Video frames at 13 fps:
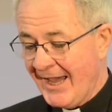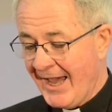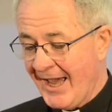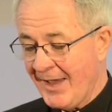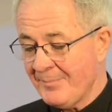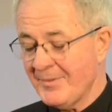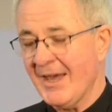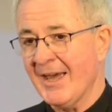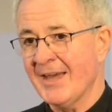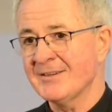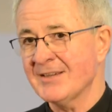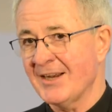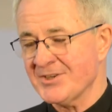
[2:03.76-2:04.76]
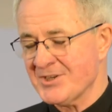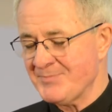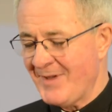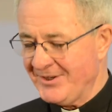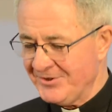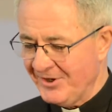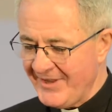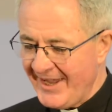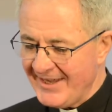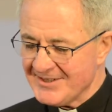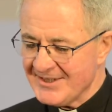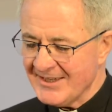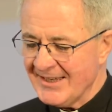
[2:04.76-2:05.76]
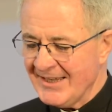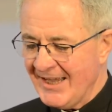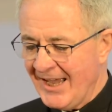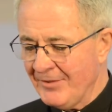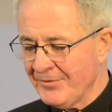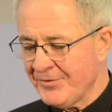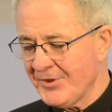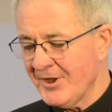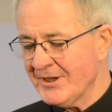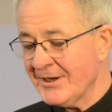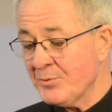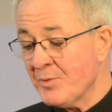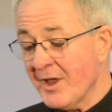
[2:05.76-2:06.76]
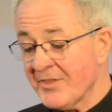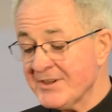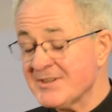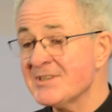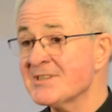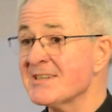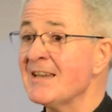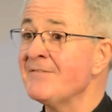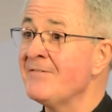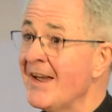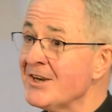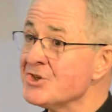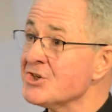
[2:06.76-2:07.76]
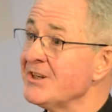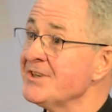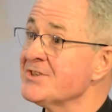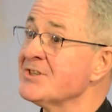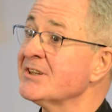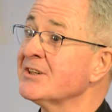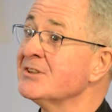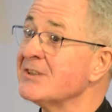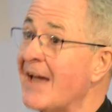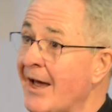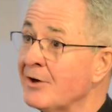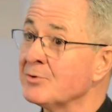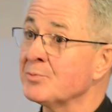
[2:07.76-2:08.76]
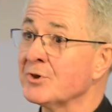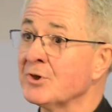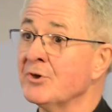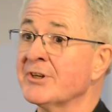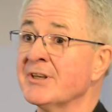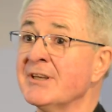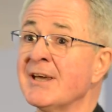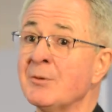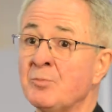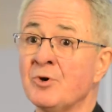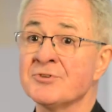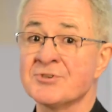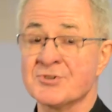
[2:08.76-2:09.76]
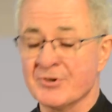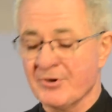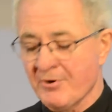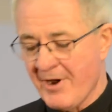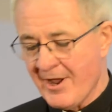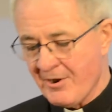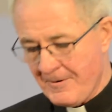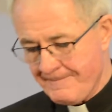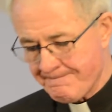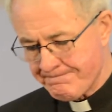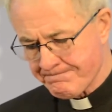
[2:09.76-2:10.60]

and I'll expand on that, and thirdly, one that is evangelistic and outward-looking and wants to grow.